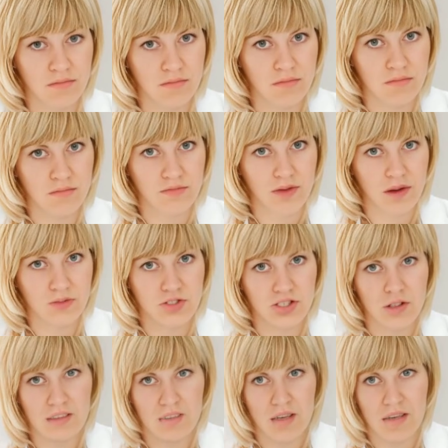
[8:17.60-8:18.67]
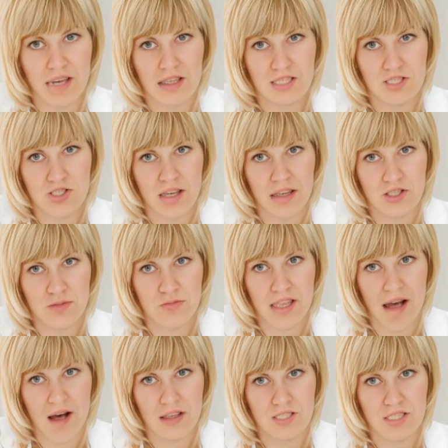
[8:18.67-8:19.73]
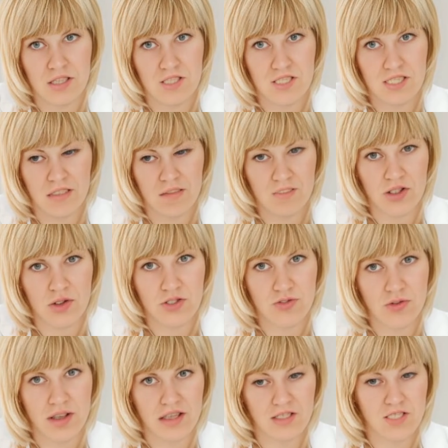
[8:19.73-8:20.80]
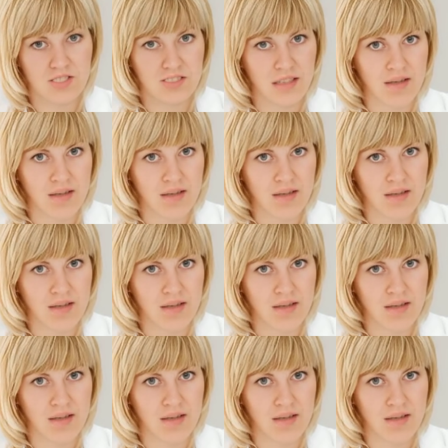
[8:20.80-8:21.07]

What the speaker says: Function: exchange of gases, nutrients,